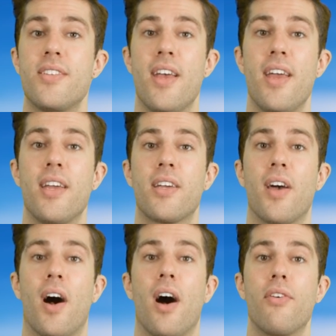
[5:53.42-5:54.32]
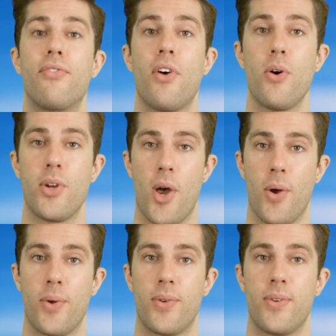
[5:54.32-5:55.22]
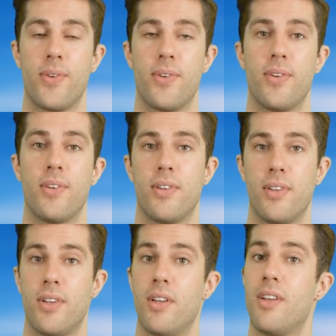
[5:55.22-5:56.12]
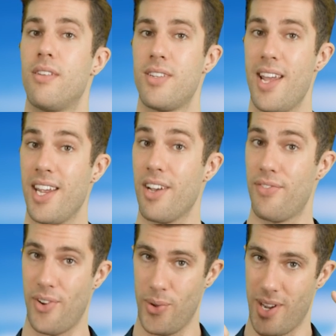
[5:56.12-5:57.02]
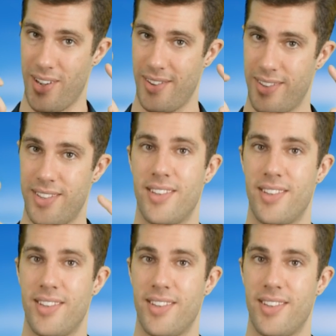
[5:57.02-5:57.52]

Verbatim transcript: Take a photo. Take a photo.